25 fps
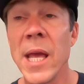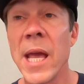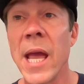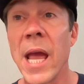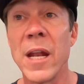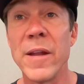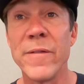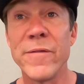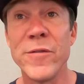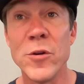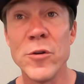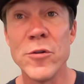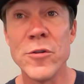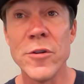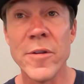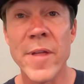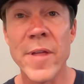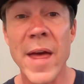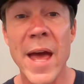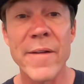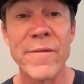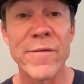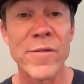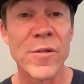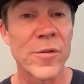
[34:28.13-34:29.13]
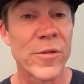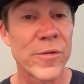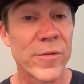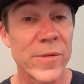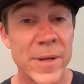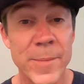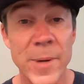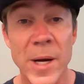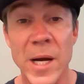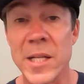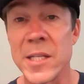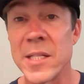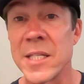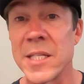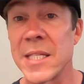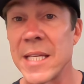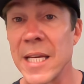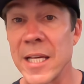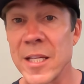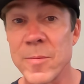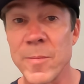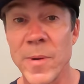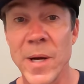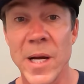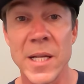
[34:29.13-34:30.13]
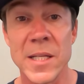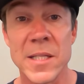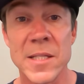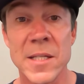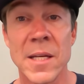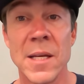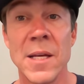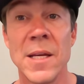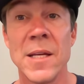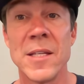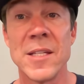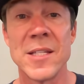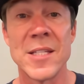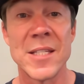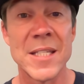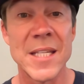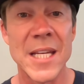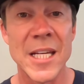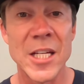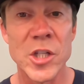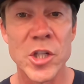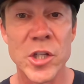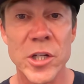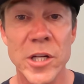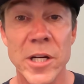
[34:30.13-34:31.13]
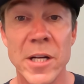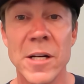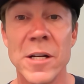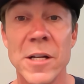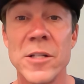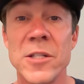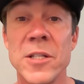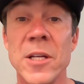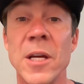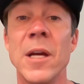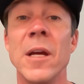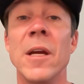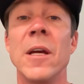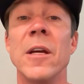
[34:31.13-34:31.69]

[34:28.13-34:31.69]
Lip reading: And if you do that for 3 months, 6 months, 6 years,